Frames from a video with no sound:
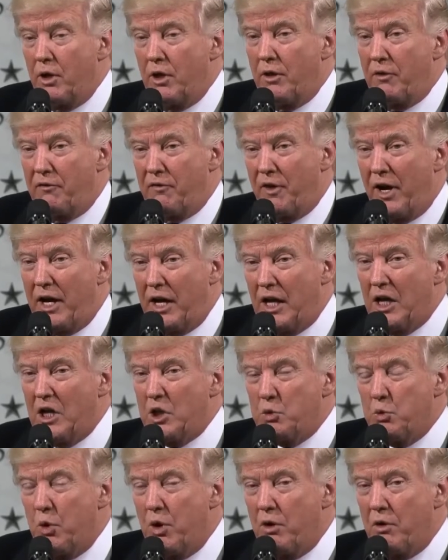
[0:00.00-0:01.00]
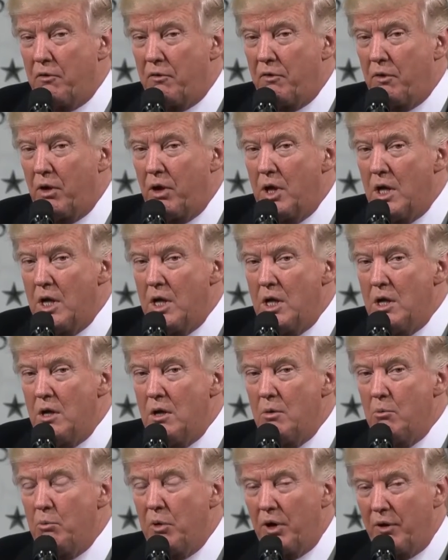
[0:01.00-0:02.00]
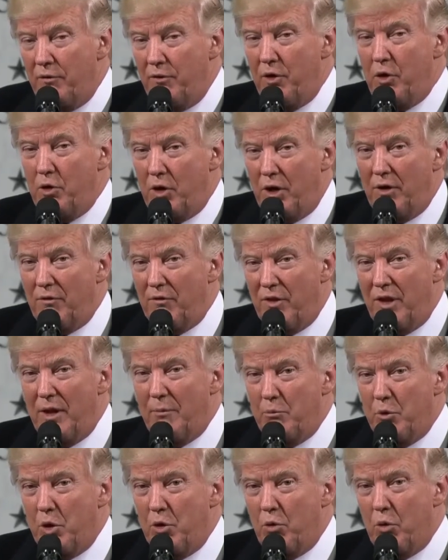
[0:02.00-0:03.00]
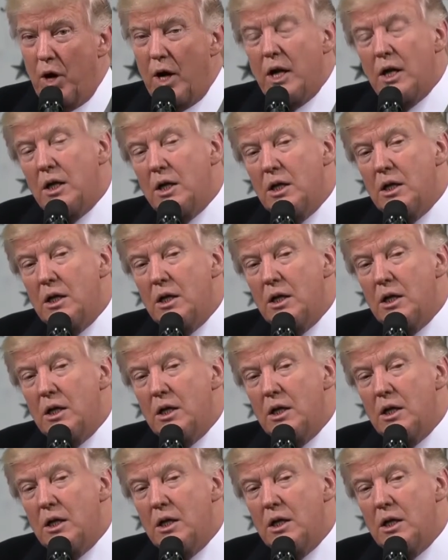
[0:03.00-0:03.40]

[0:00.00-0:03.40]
and the fighting is wonderful, but if you give them the right